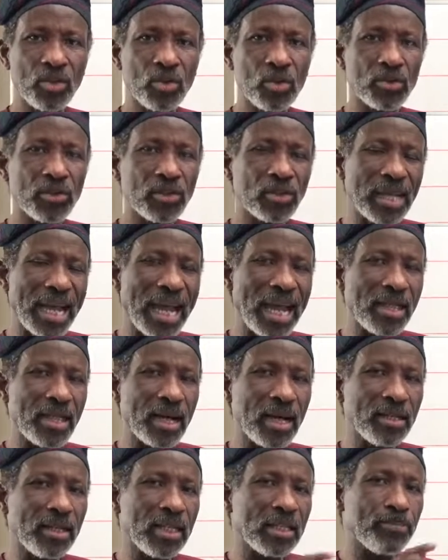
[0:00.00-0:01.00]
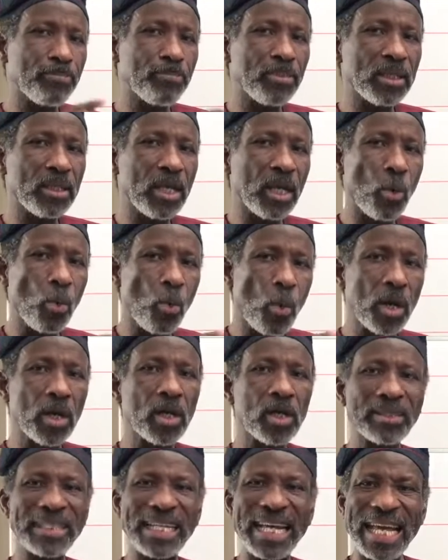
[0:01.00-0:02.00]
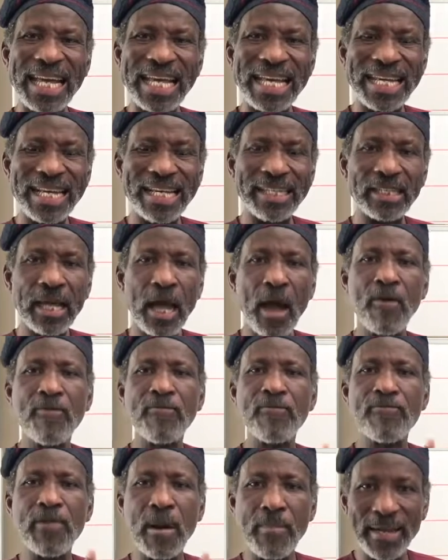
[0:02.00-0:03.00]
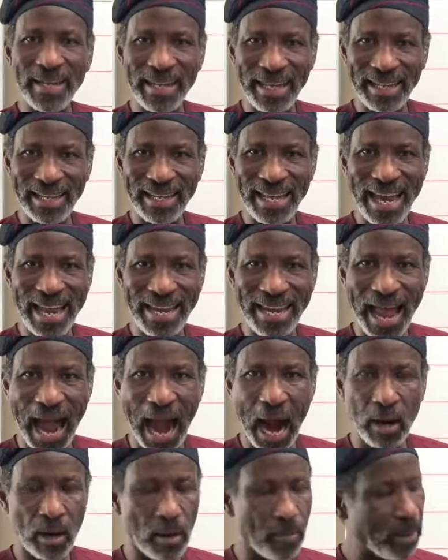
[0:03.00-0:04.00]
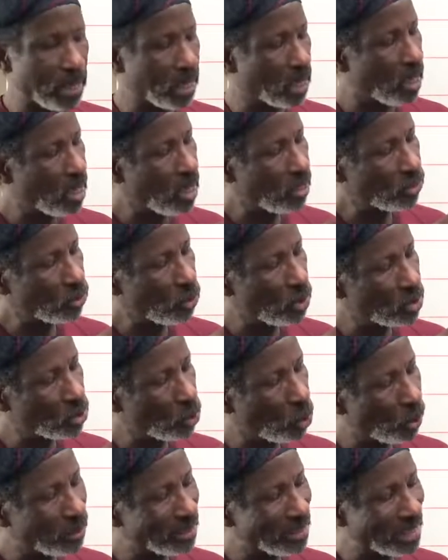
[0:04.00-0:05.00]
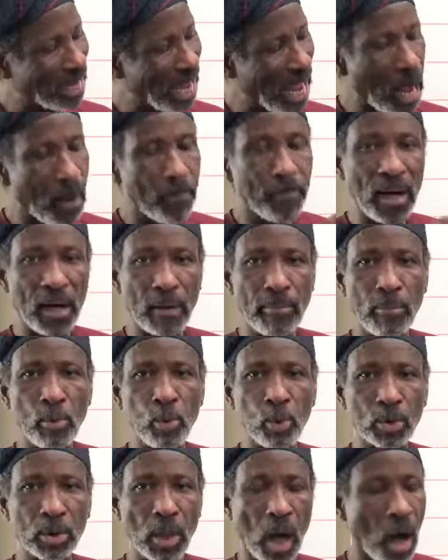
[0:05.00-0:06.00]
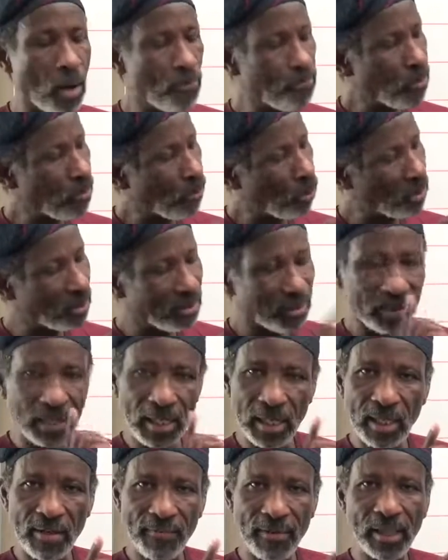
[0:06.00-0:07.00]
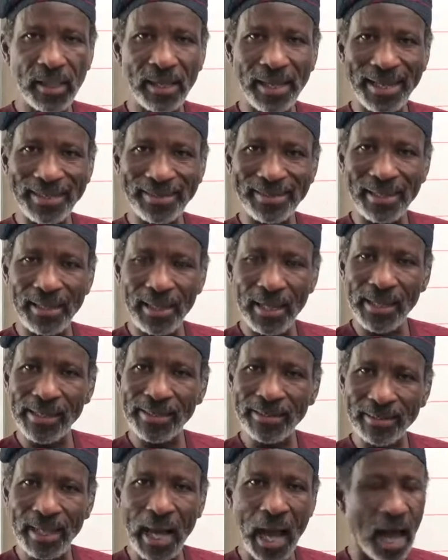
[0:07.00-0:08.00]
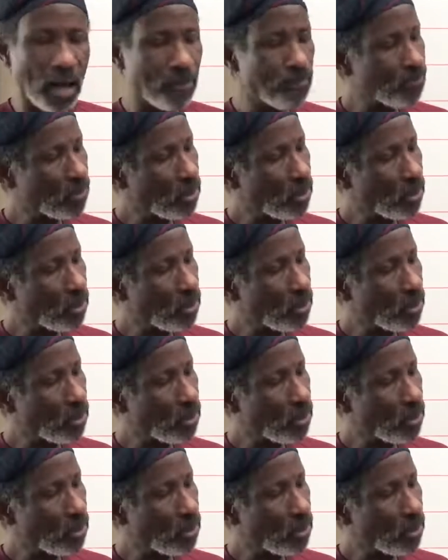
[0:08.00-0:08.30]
to say that this word is feminine in Arabic. So it's called Ta marbuta, but it still nevertheless is Ta.